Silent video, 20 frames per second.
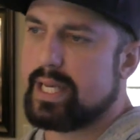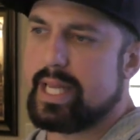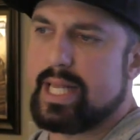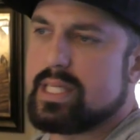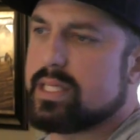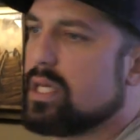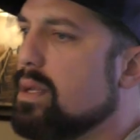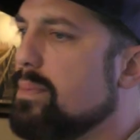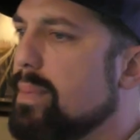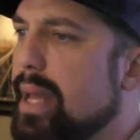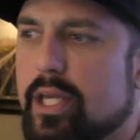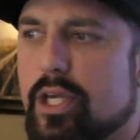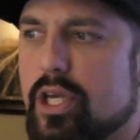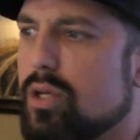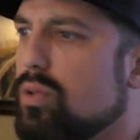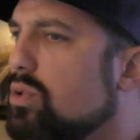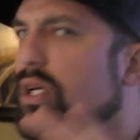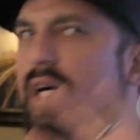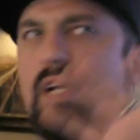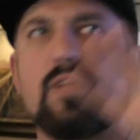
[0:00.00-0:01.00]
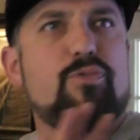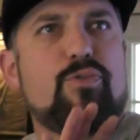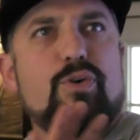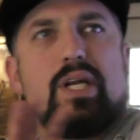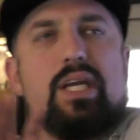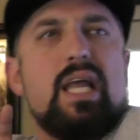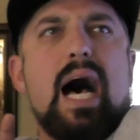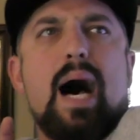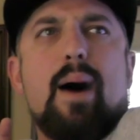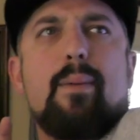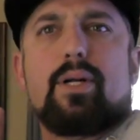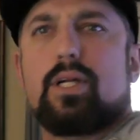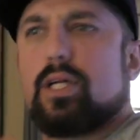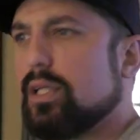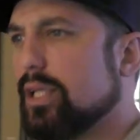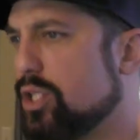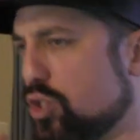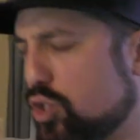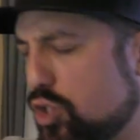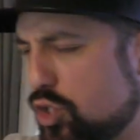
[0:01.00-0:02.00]
And he's going to make you look
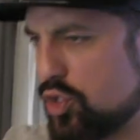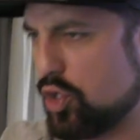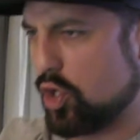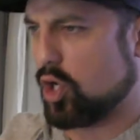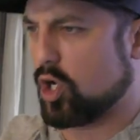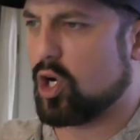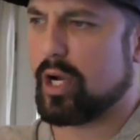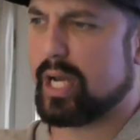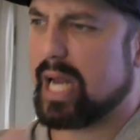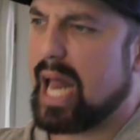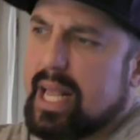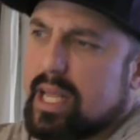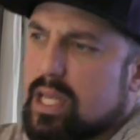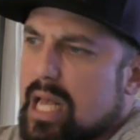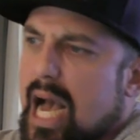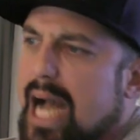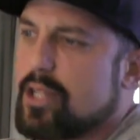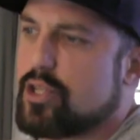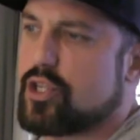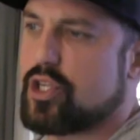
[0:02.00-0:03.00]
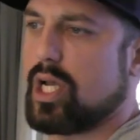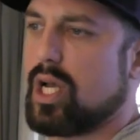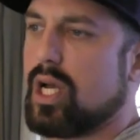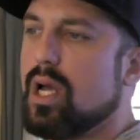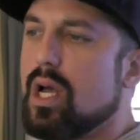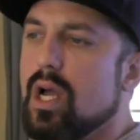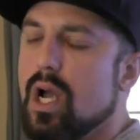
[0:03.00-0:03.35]
phenomenal and sir, and I gotcha,